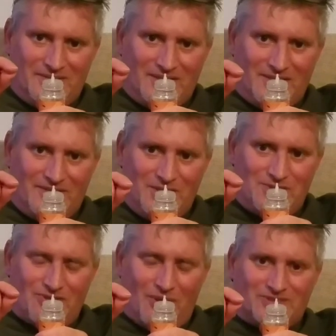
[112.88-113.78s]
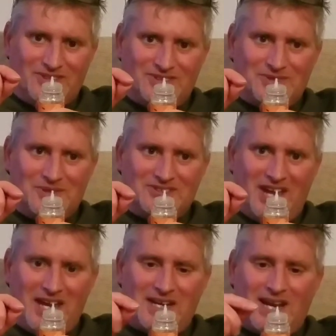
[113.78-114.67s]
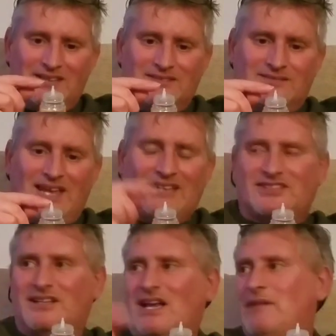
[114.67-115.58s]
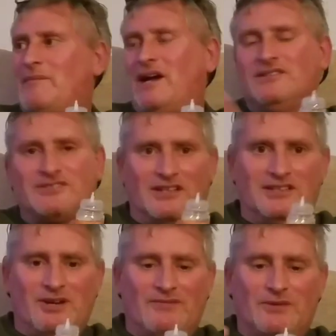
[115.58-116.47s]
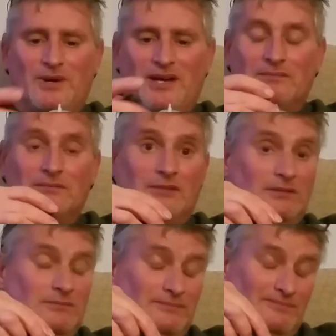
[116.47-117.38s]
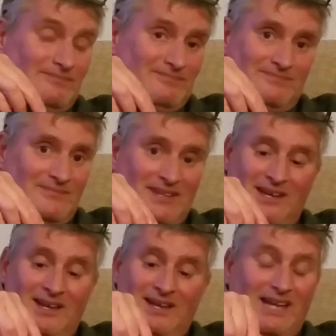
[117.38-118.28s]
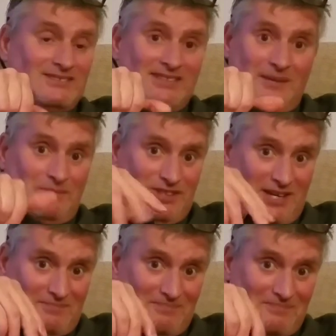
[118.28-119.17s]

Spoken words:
a few drops into a tank and that's going to come out, it's going to go everywhere. Hasn't happened yet.